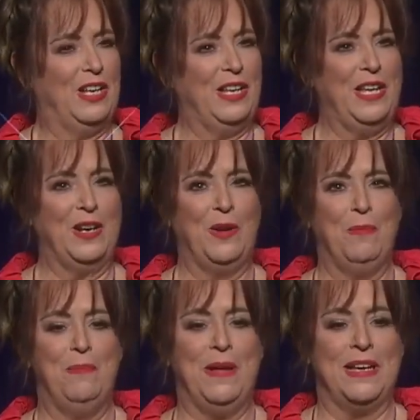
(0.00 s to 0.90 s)
a
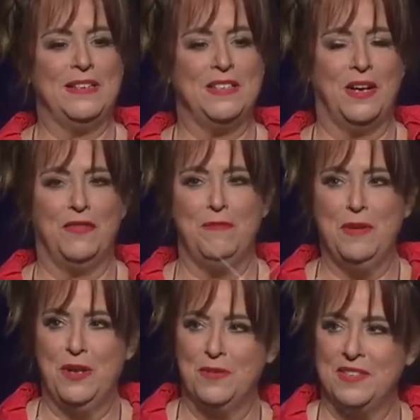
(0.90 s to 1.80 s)
little bit
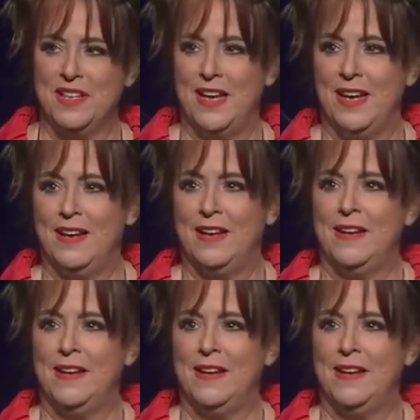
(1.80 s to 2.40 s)
of music?